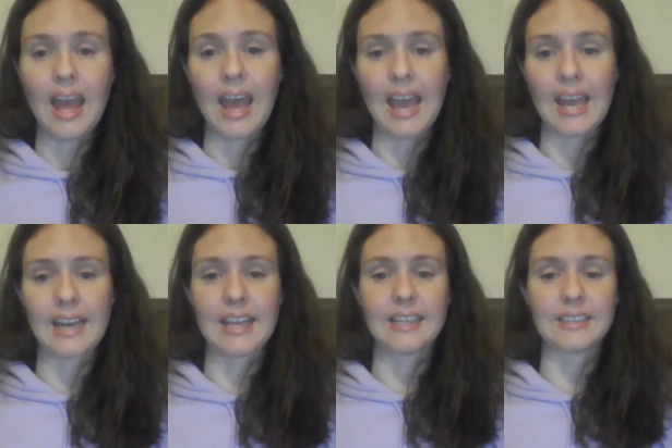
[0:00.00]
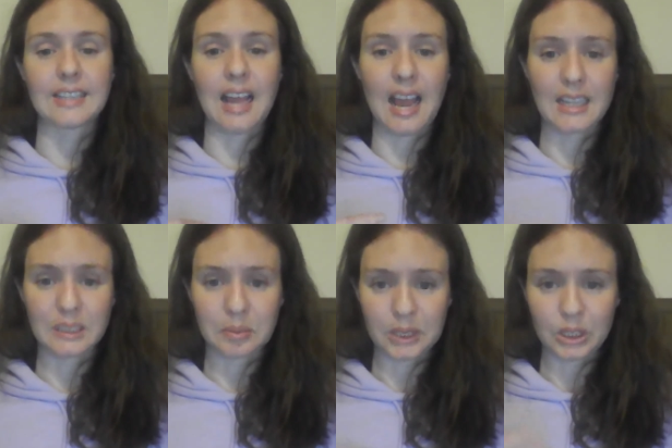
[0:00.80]
and it
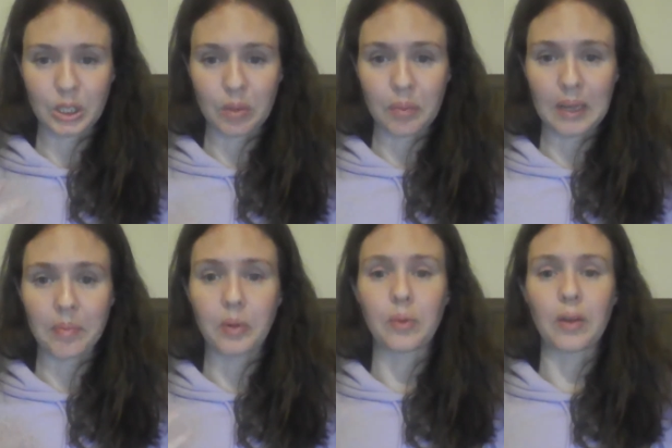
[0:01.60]
has been shown people